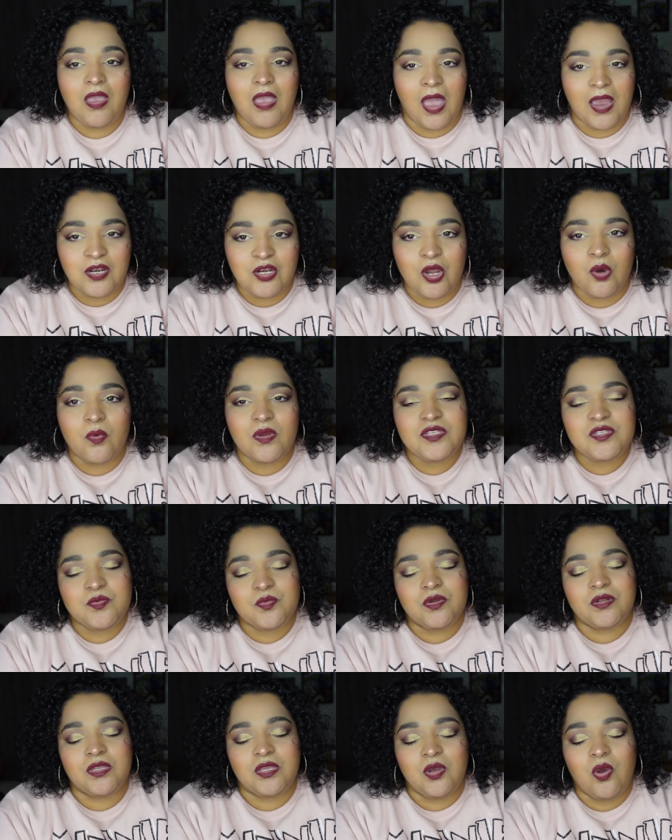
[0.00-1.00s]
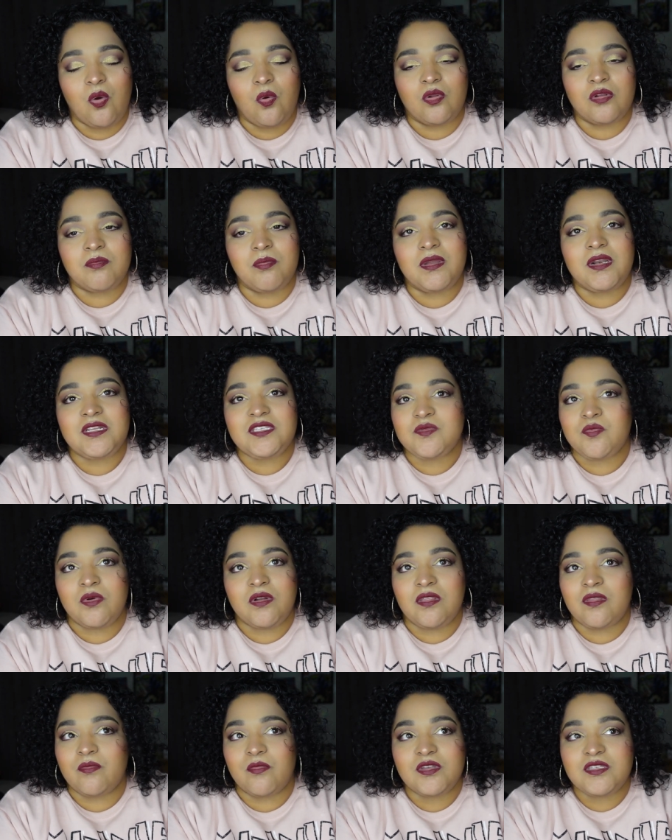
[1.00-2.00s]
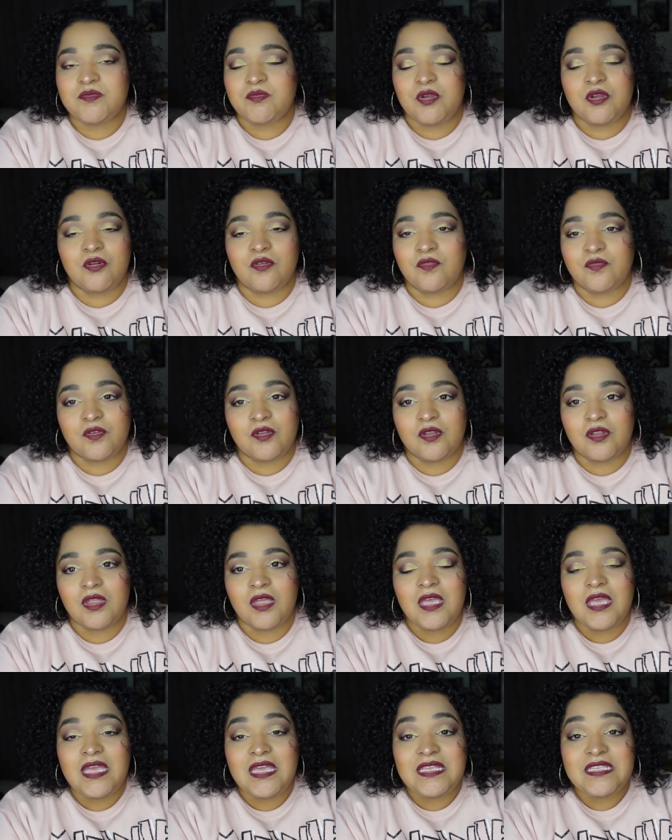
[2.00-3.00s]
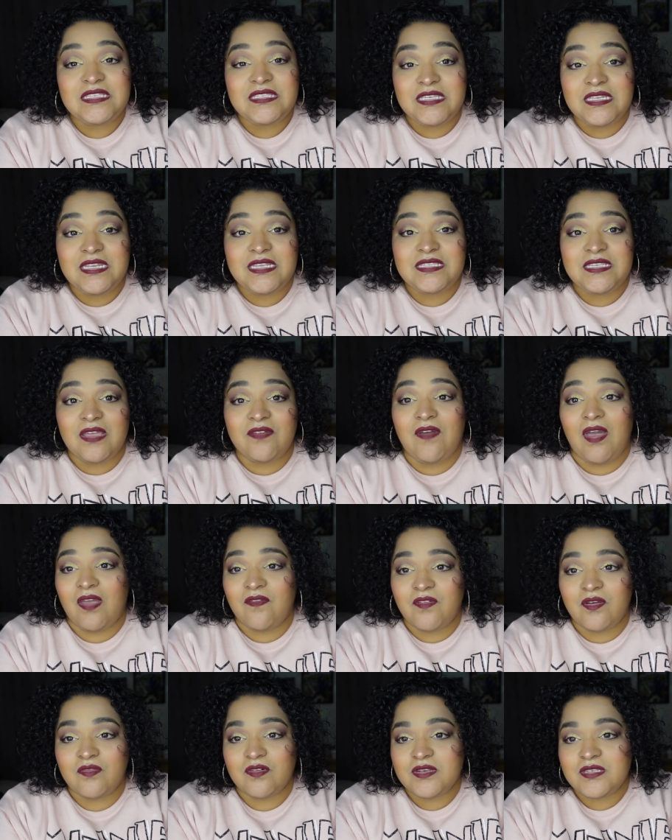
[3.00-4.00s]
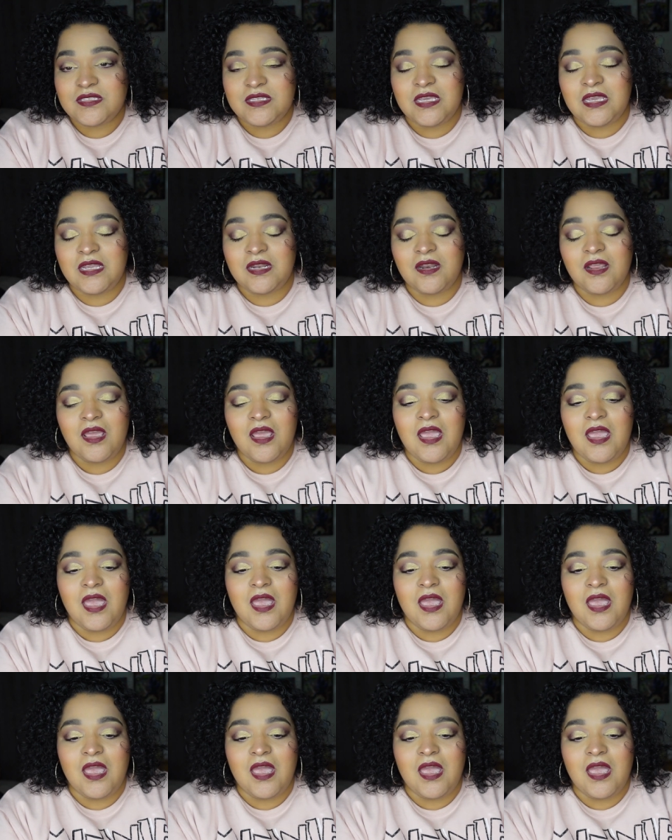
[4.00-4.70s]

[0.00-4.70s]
I know it's really cold, but it's one of the most beautiful cities that I've ever seen